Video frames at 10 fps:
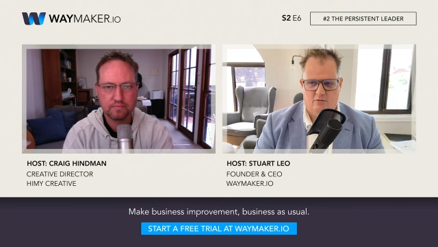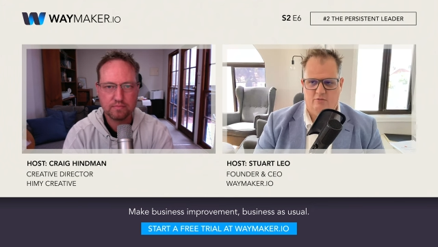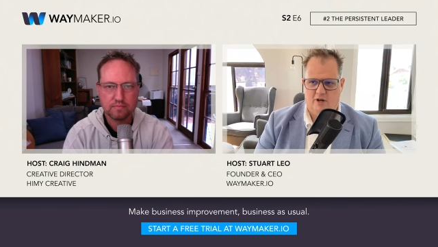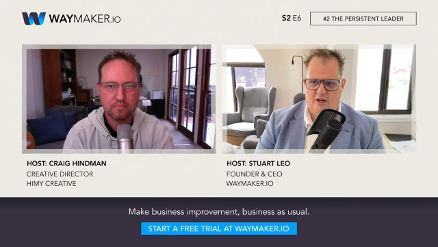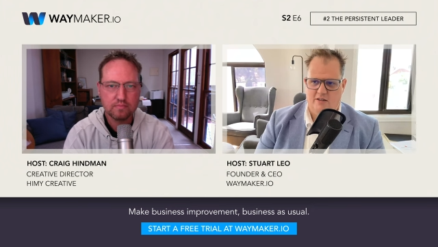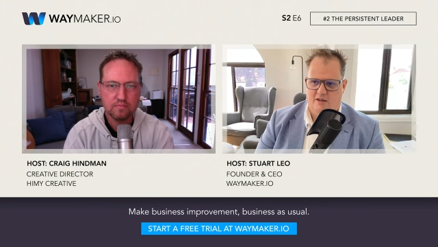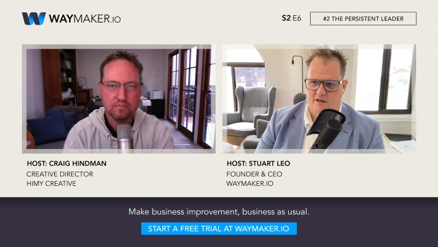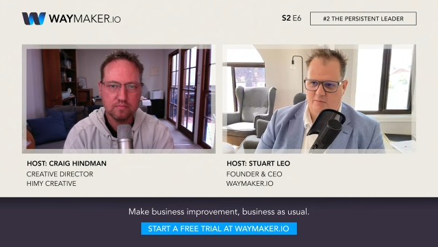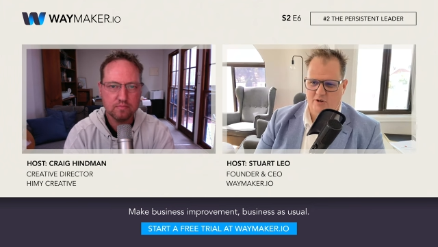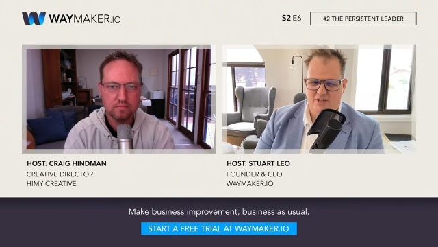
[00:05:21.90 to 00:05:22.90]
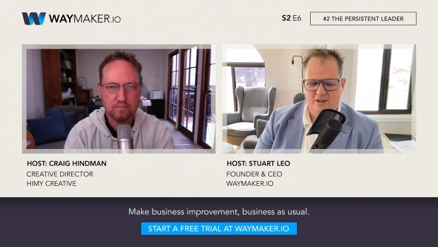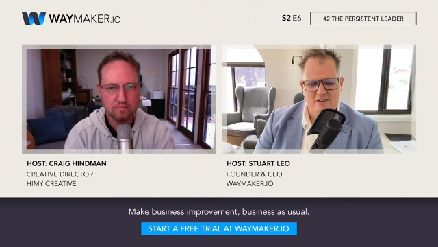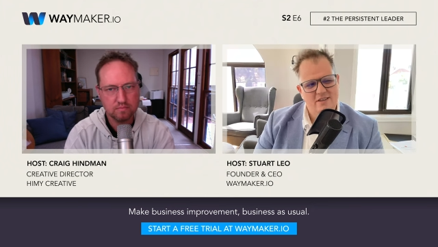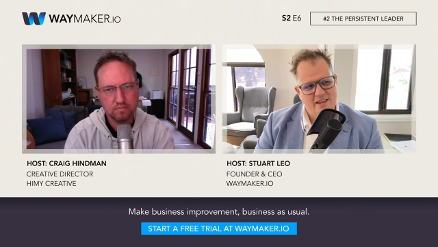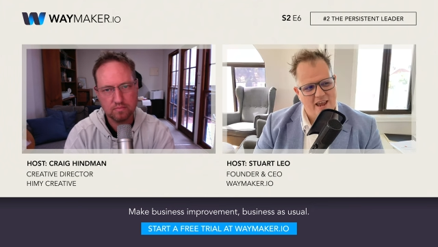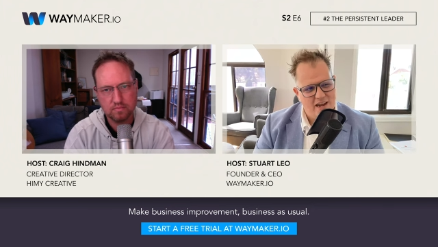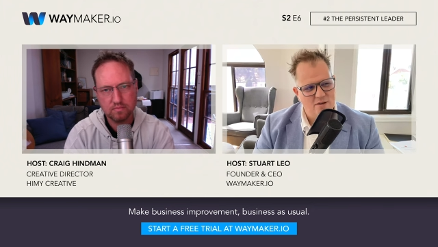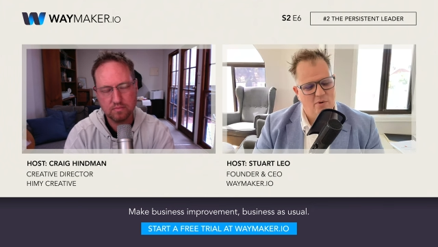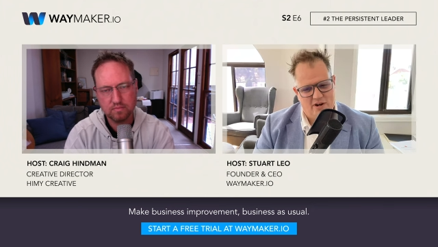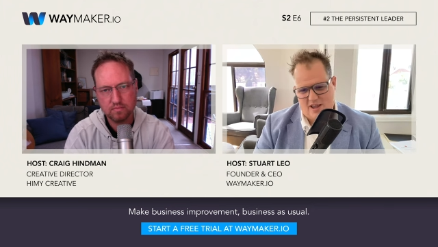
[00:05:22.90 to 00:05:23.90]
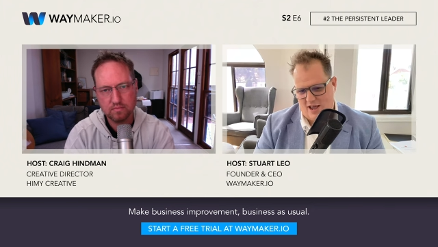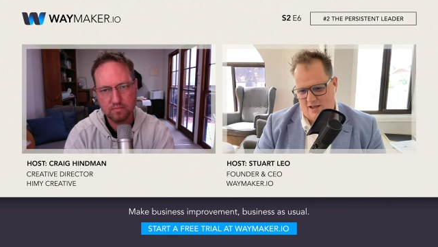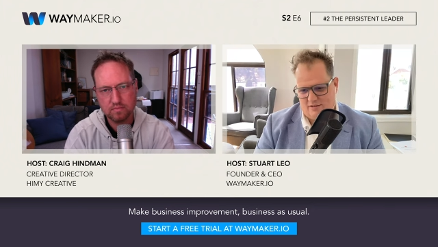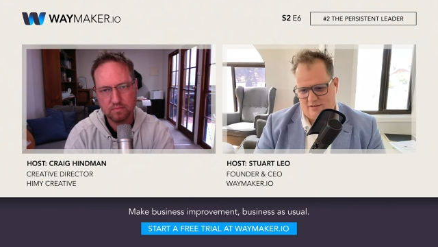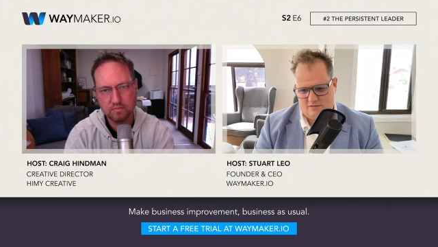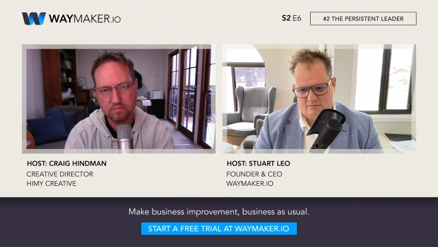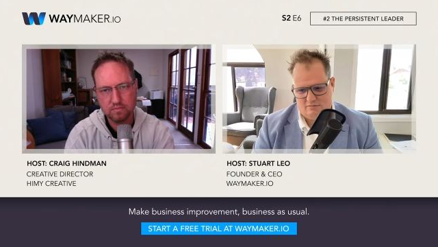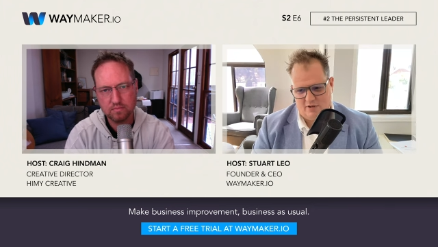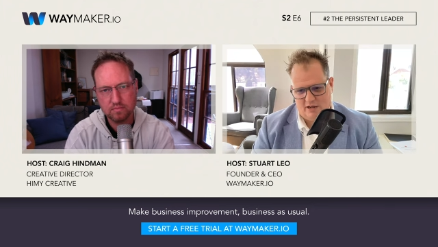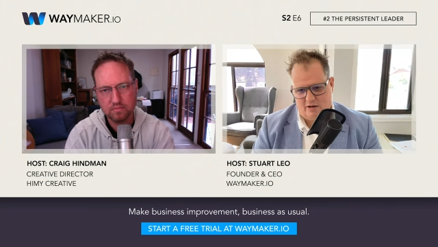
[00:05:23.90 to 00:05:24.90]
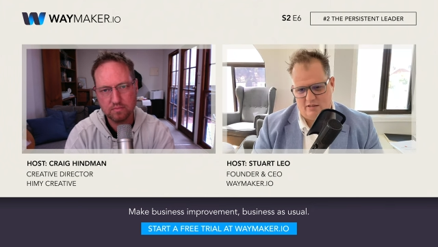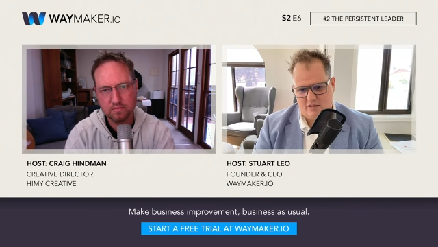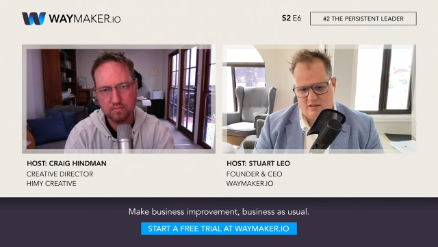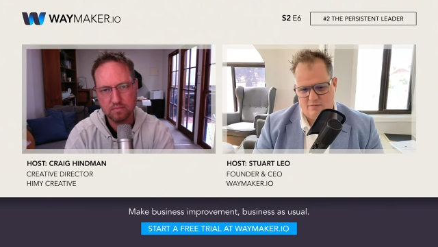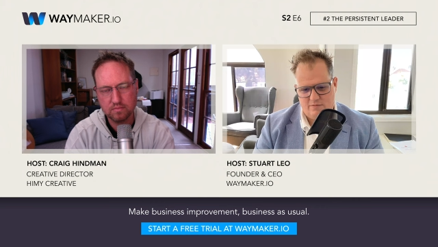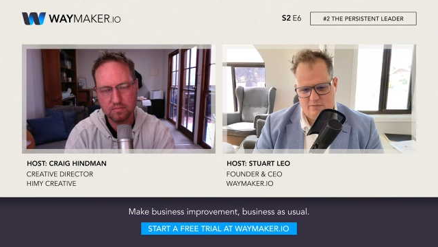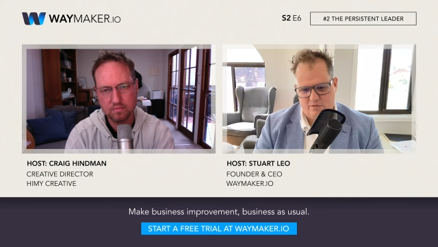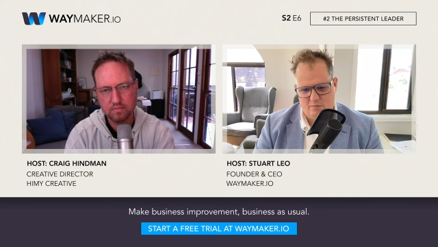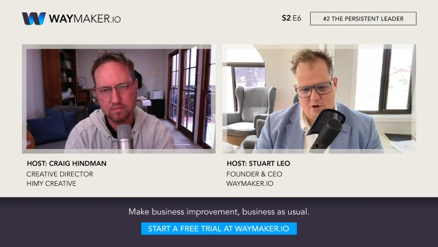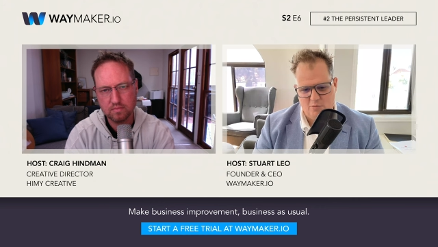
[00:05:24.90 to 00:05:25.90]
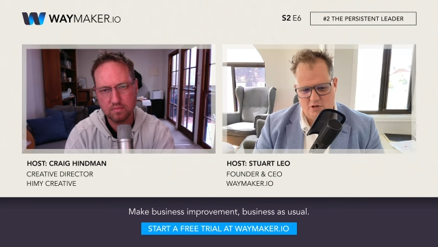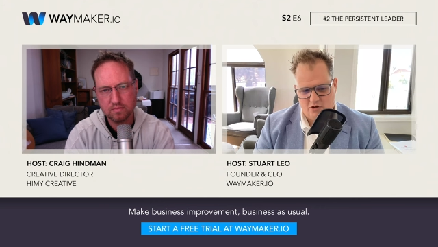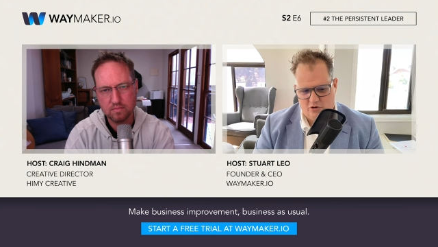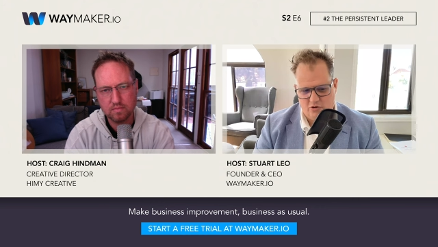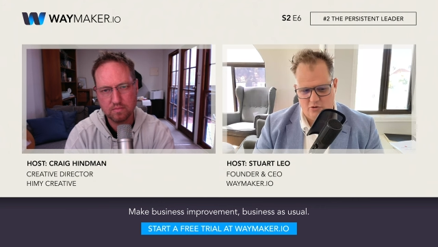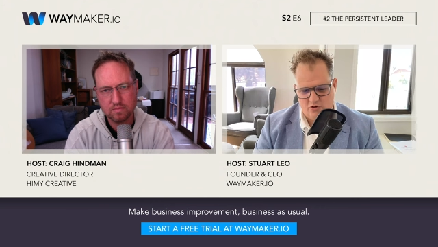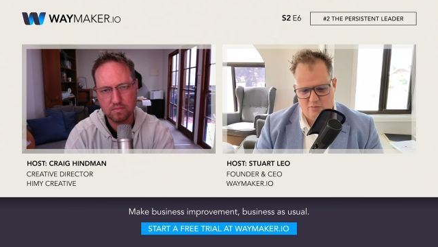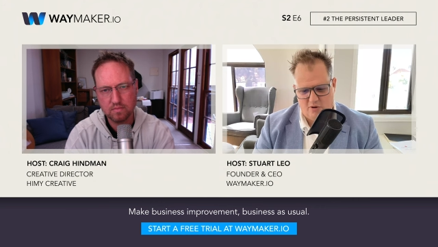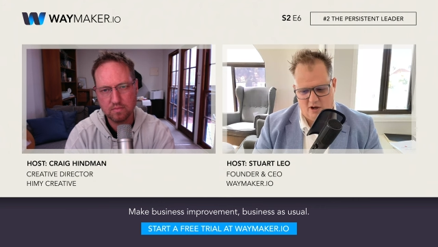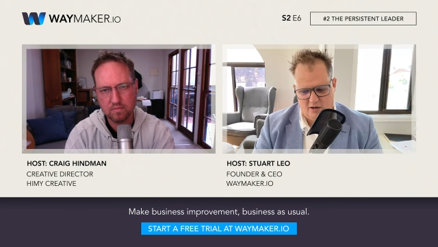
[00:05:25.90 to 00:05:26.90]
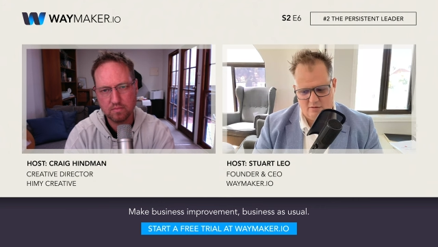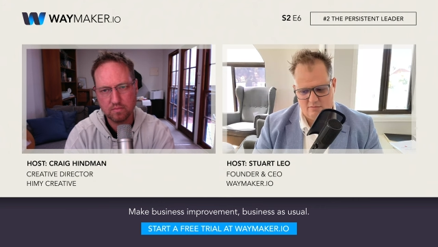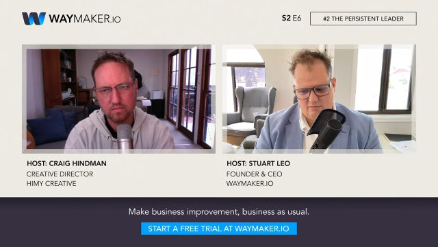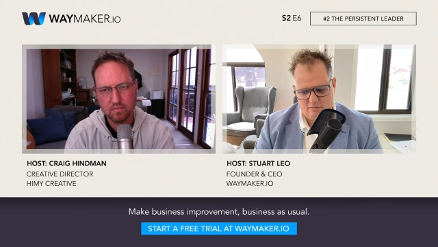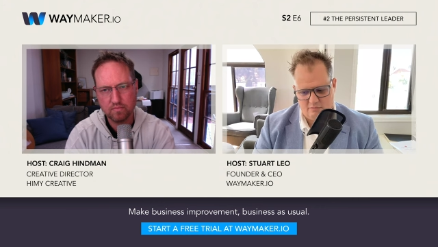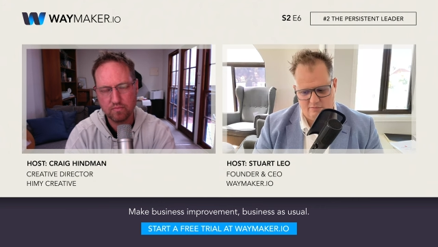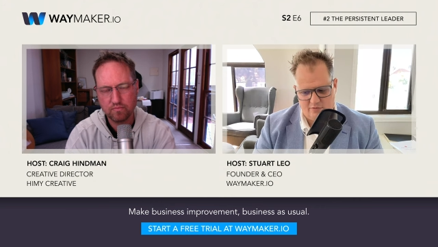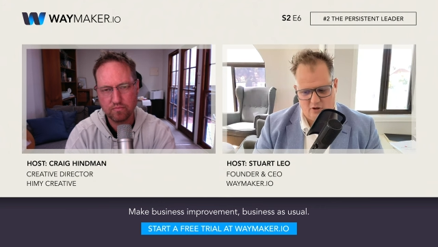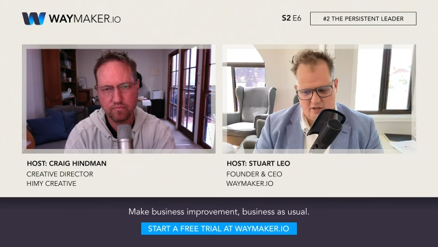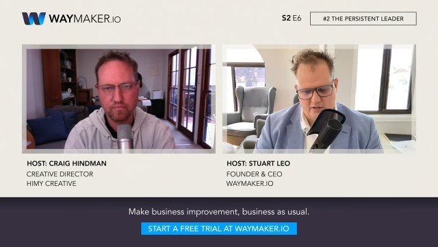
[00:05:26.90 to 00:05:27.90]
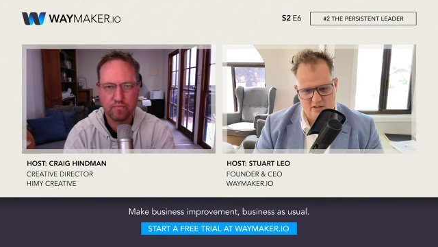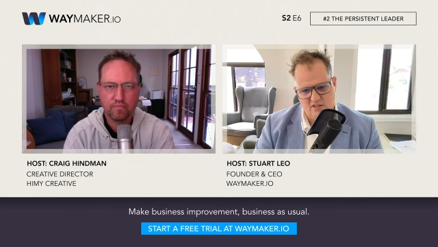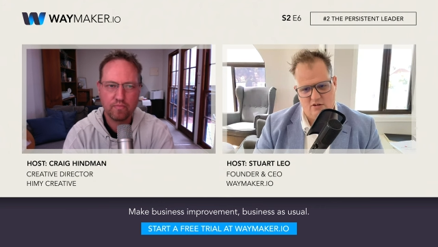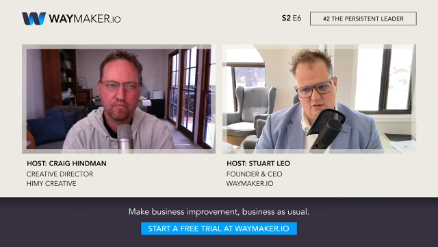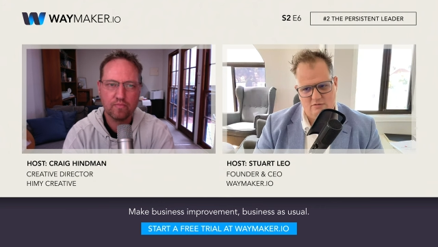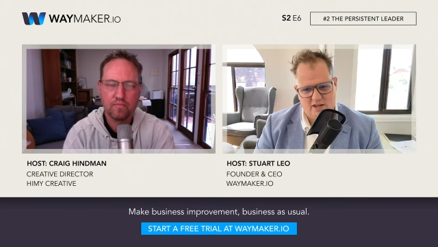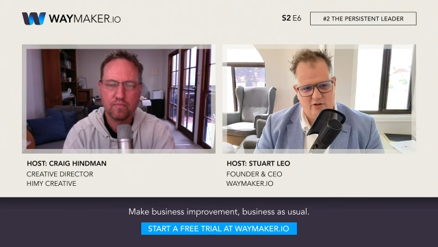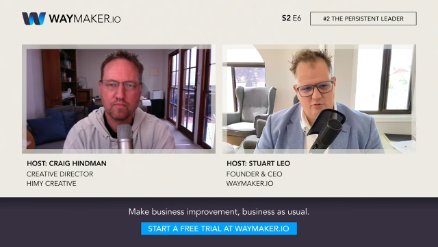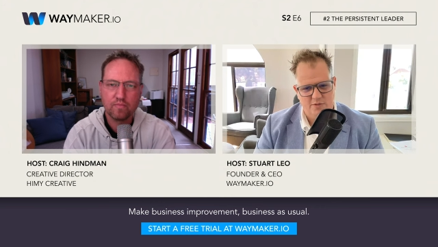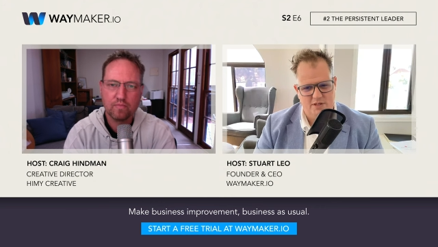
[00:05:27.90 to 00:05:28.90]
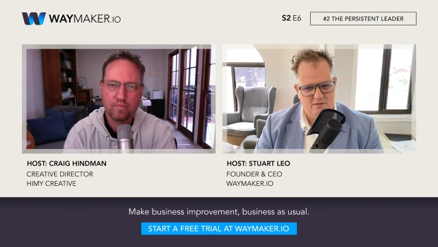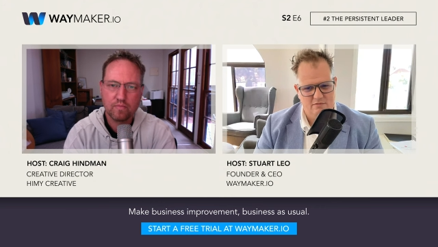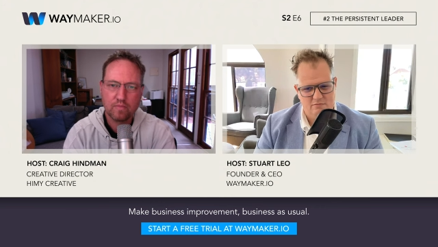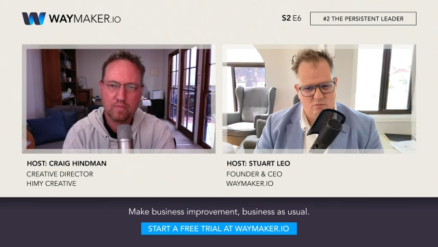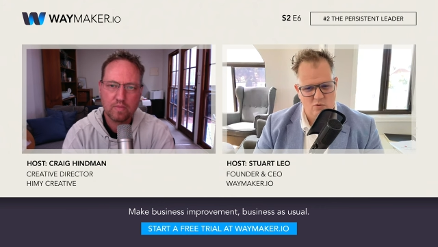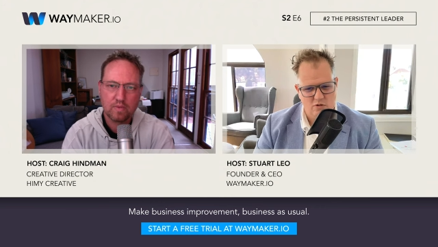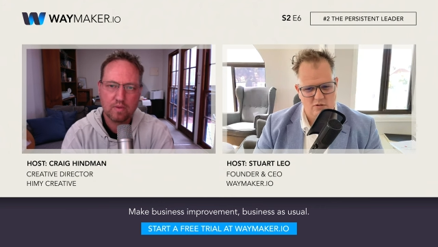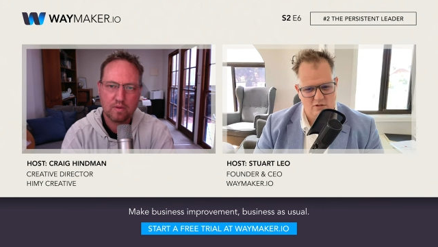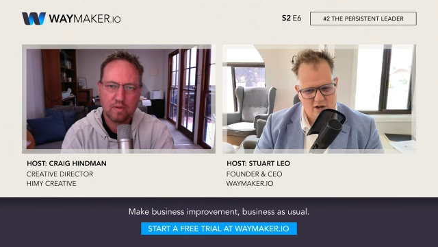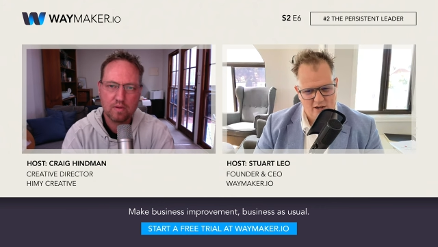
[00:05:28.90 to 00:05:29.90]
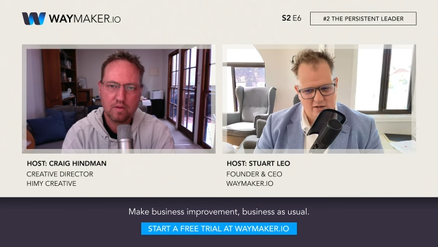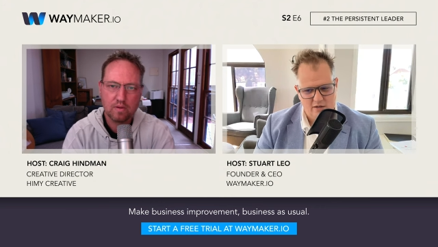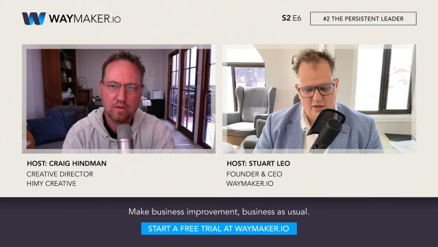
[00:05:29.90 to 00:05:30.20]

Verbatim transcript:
Speaker 1: Rather, because I don't think anybody has, and I think if the moment you do, you might find that it's not 100% watertight.